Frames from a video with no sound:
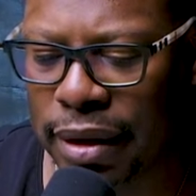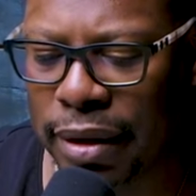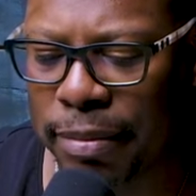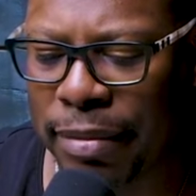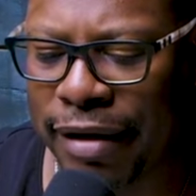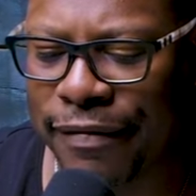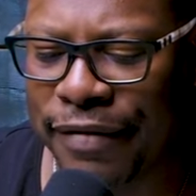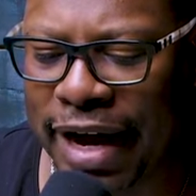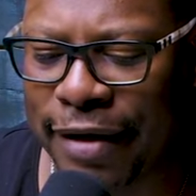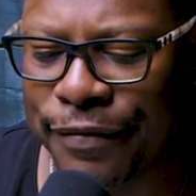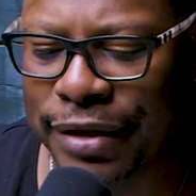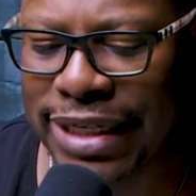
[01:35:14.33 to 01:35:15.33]
My
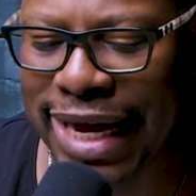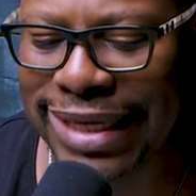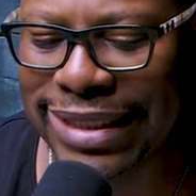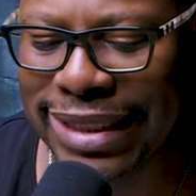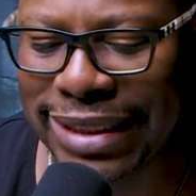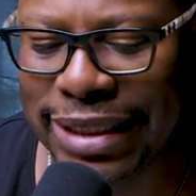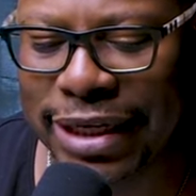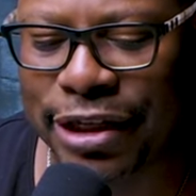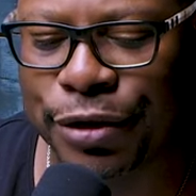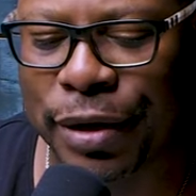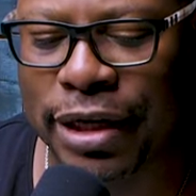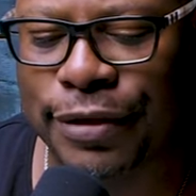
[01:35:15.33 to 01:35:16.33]
fight for toxicity
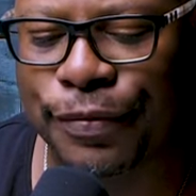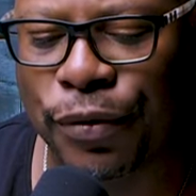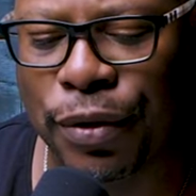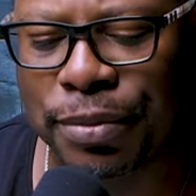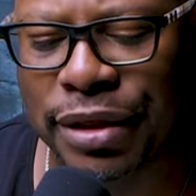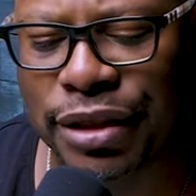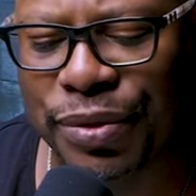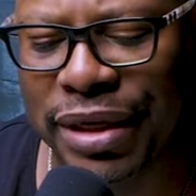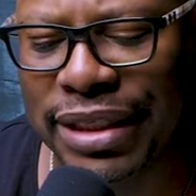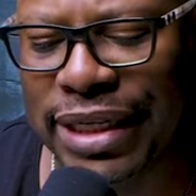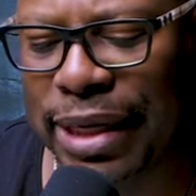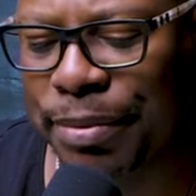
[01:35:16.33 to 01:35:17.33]
transformed into a
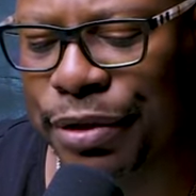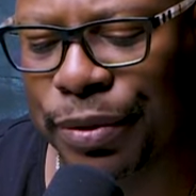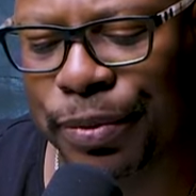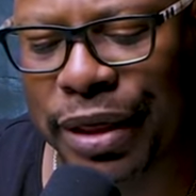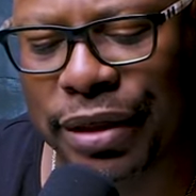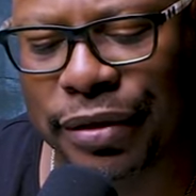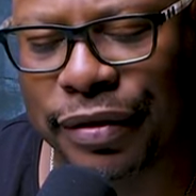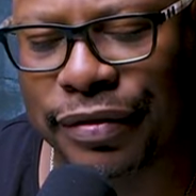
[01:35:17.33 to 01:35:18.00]
deep surrender of